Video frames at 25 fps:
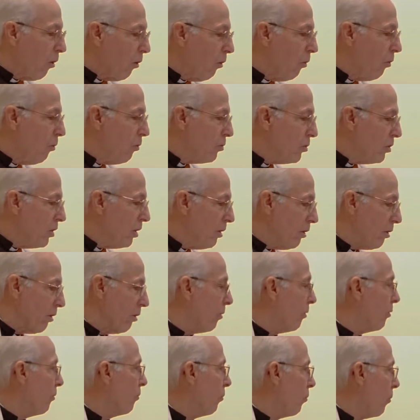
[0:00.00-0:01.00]
whole
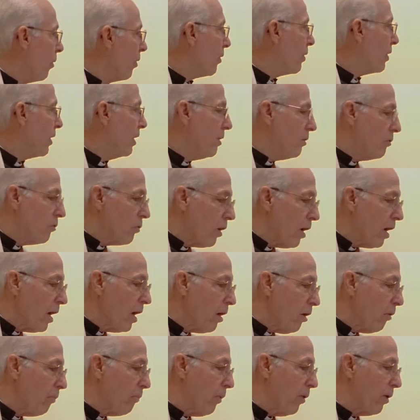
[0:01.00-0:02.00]
year working to
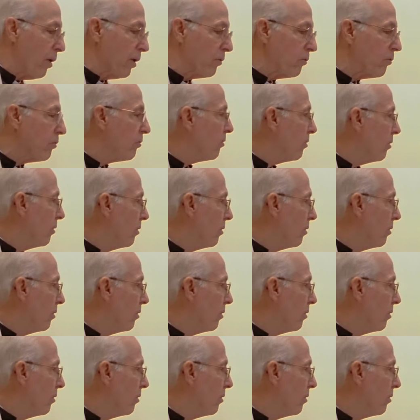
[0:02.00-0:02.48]
help us